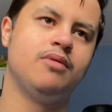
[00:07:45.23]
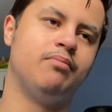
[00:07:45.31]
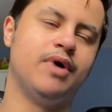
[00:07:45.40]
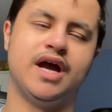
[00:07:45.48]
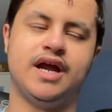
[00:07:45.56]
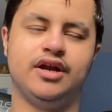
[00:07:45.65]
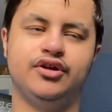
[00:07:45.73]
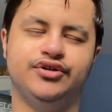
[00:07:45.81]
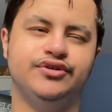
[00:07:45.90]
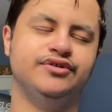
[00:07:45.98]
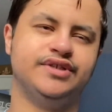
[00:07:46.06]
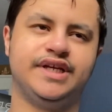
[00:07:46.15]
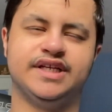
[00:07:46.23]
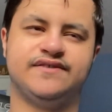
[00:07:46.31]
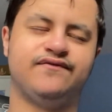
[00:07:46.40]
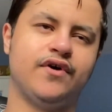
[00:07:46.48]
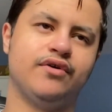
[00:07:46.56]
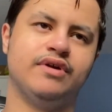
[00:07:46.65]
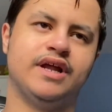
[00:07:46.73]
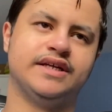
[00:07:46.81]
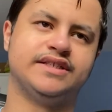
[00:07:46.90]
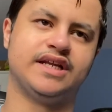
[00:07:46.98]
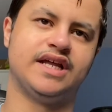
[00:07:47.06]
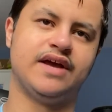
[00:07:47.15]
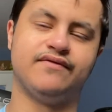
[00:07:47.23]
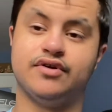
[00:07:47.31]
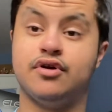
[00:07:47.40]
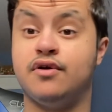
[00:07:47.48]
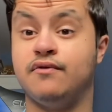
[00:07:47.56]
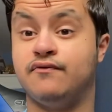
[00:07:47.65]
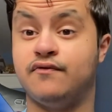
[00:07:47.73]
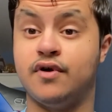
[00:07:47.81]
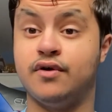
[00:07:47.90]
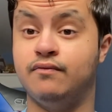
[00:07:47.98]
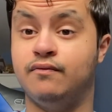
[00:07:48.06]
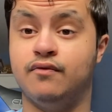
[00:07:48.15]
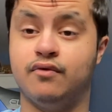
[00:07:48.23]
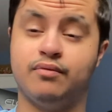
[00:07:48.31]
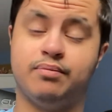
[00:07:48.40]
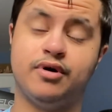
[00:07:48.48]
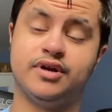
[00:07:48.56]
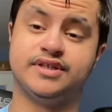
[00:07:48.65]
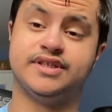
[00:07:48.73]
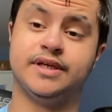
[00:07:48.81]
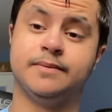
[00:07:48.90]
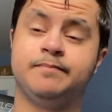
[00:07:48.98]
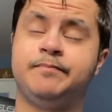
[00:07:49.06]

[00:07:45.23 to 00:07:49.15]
by using his phone less, and they have a no phone rule policy